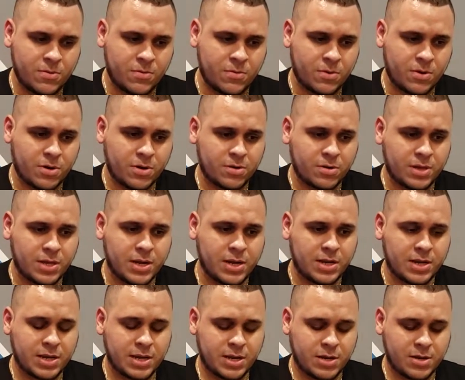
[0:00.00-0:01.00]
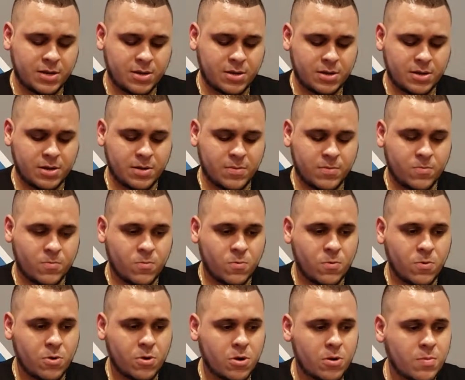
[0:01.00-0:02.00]
We're gonna let it get good and
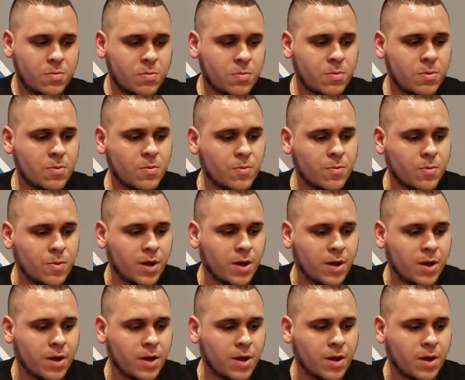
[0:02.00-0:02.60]
warm.